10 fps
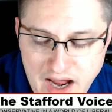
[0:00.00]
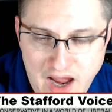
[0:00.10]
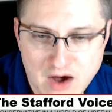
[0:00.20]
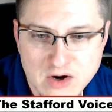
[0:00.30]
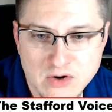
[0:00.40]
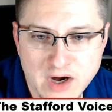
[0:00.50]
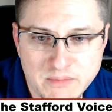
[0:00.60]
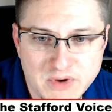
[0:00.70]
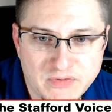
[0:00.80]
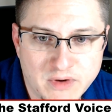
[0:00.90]
Al, correct
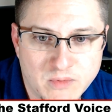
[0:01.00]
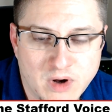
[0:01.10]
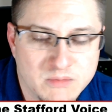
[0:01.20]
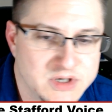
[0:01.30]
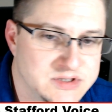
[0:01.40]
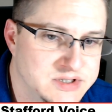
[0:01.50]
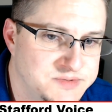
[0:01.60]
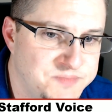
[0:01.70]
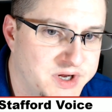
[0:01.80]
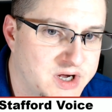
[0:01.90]
me if I'm wrong, but is this
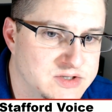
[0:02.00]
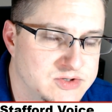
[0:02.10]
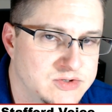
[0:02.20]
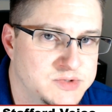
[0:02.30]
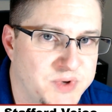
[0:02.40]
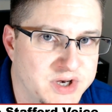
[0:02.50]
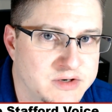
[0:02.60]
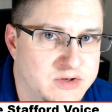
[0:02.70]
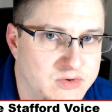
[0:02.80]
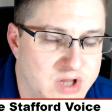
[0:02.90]
because you
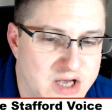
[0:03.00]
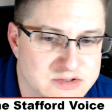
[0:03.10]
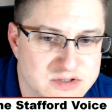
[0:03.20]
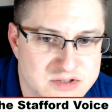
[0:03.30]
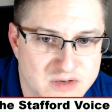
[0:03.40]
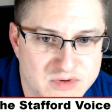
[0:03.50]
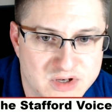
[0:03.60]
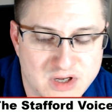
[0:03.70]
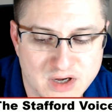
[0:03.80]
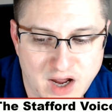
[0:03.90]
spent
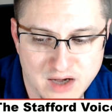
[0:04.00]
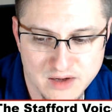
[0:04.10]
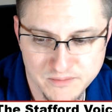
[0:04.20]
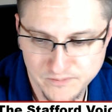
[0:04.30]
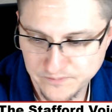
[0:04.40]
2017 kind of